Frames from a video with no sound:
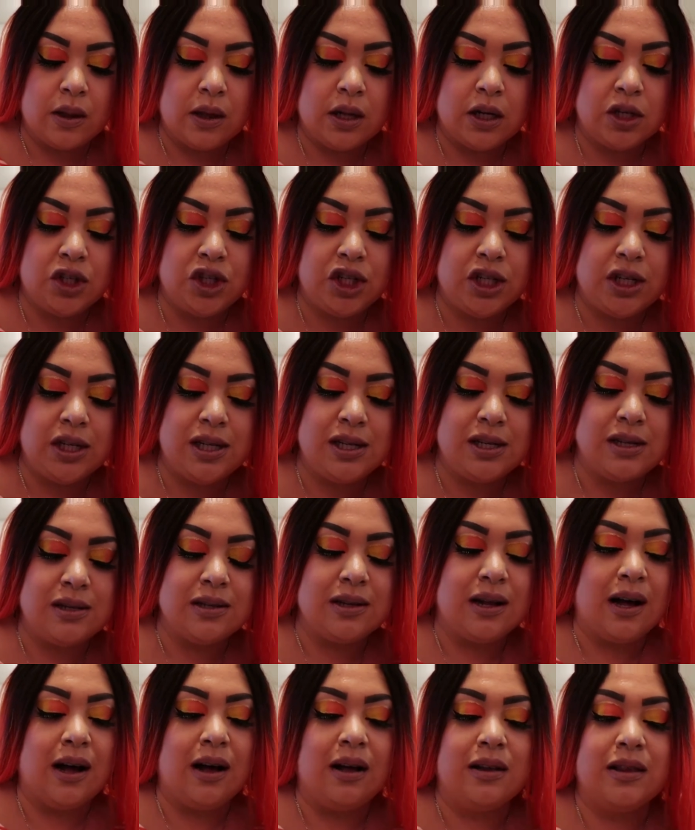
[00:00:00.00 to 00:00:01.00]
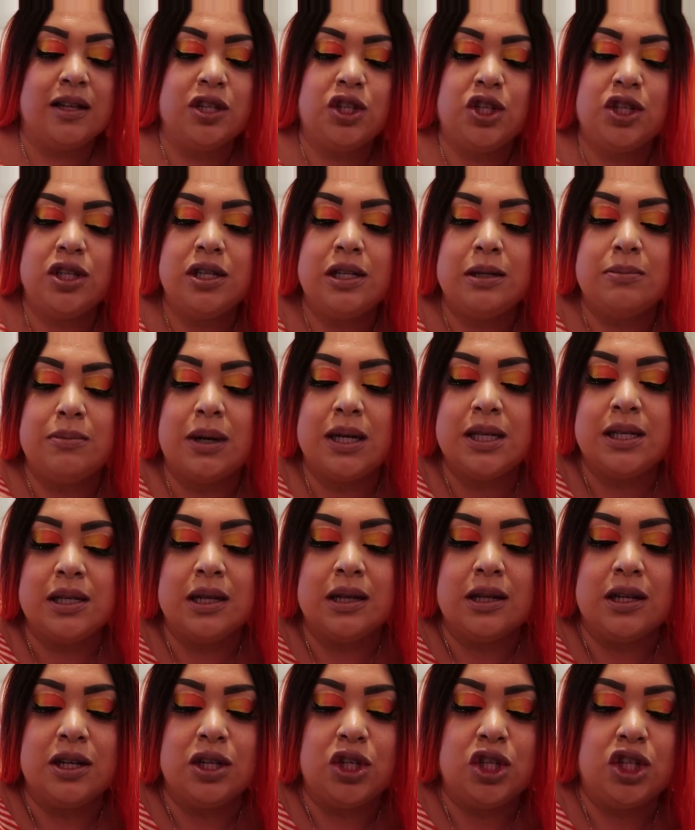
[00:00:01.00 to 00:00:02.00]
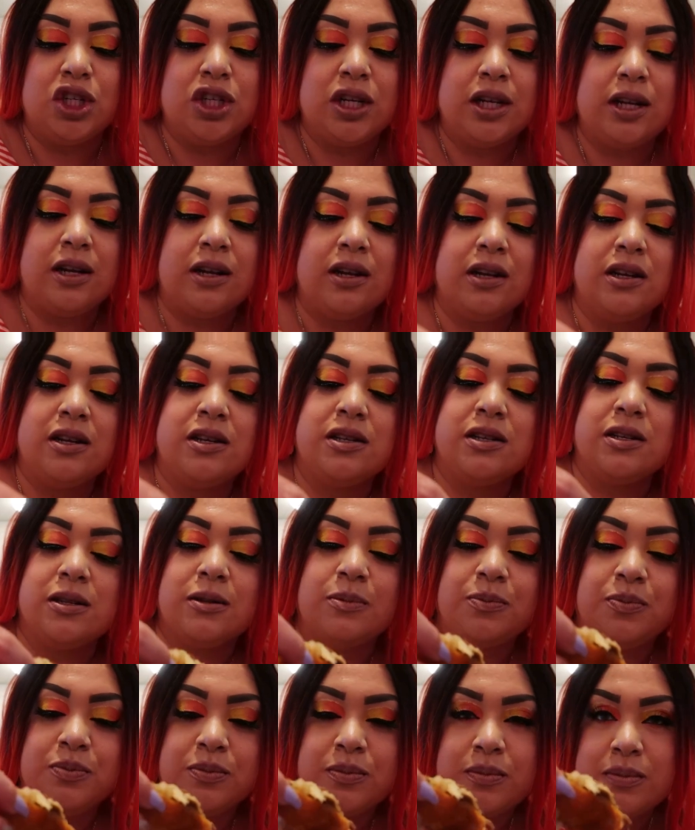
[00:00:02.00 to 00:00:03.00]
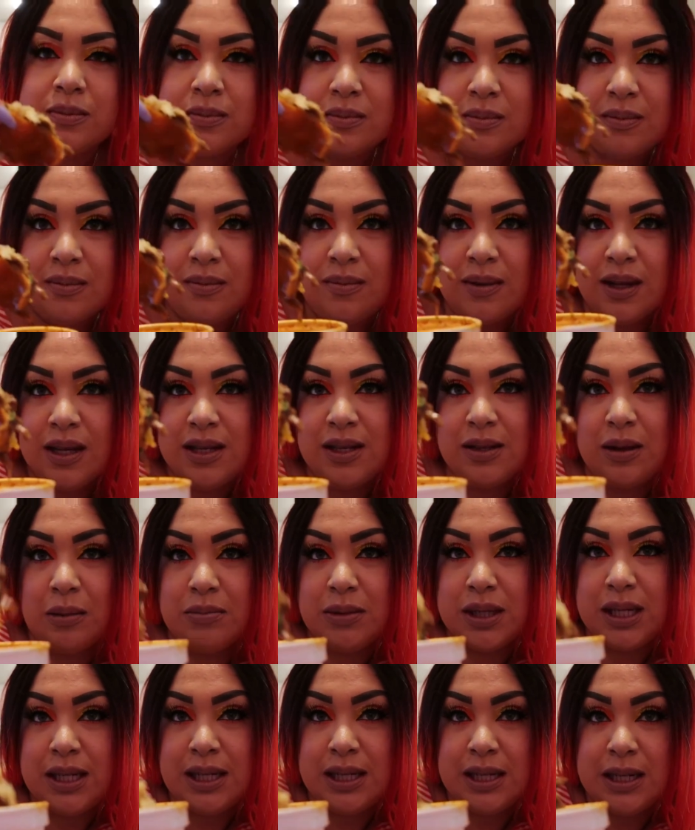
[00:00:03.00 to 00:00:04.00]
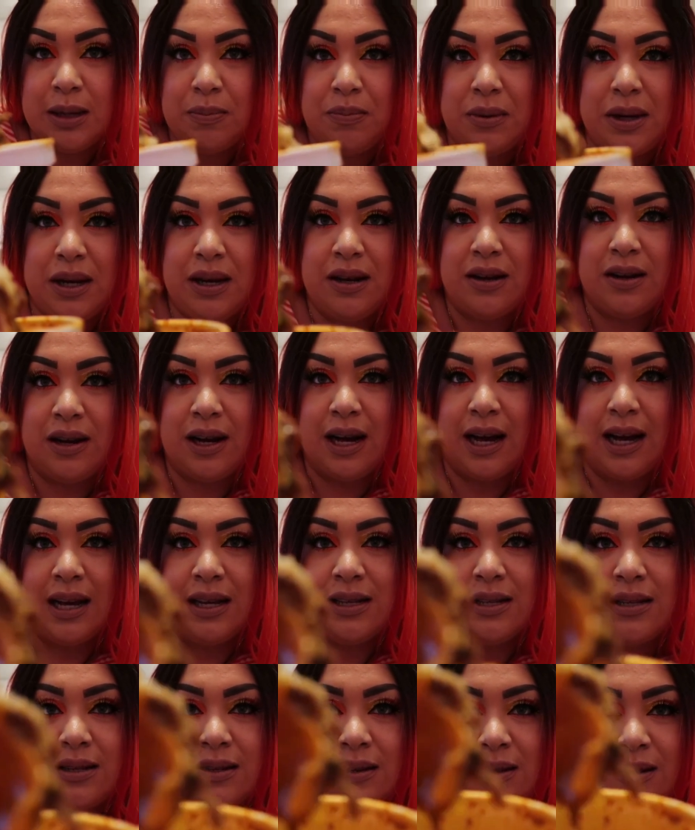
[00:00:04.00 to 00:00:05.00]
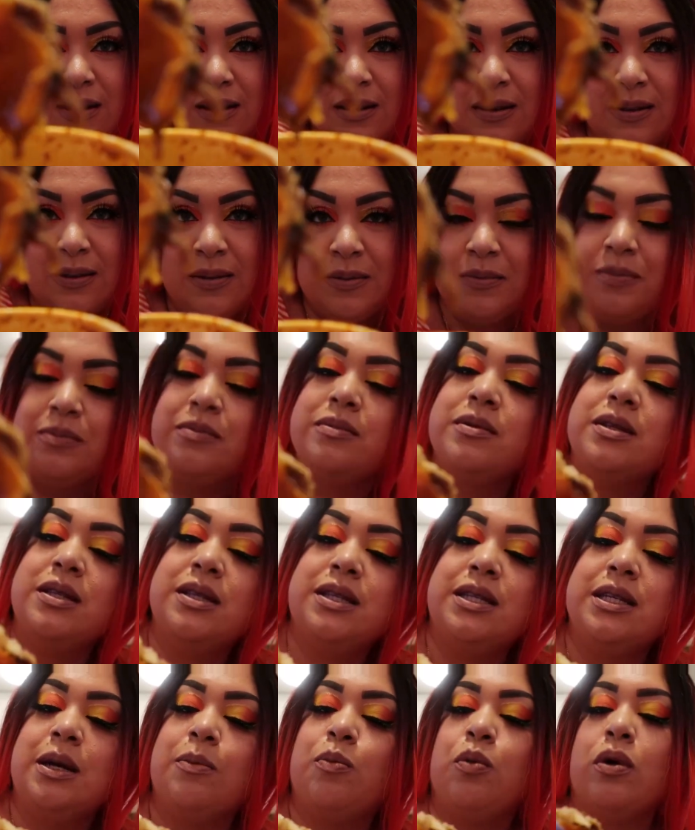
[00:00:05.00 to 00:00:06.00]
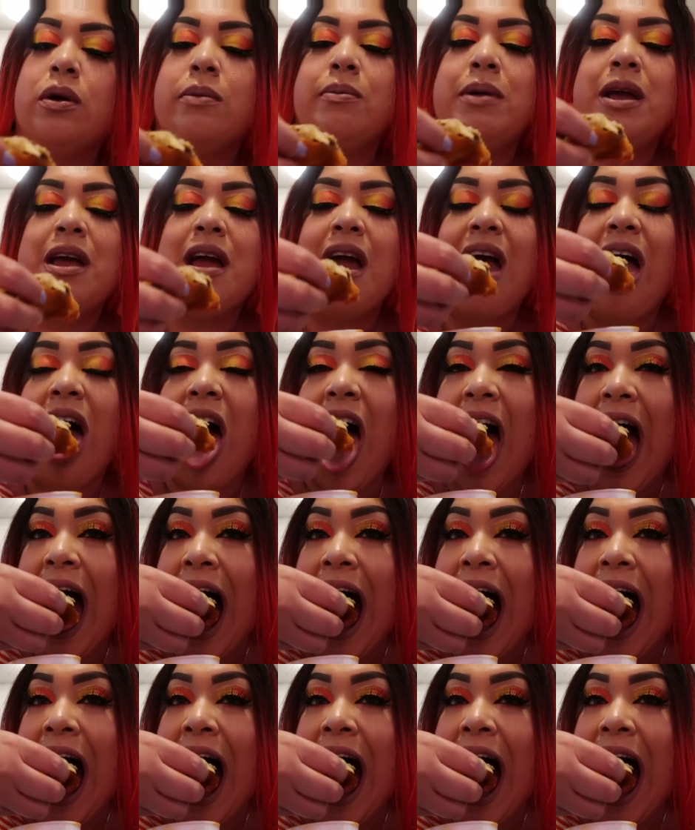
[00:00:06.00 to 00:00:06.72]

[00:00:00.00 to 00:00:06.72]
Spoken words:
The cheese, nah, the cheese makes it legitness. So I'm just dipping here, guys. Dip with me.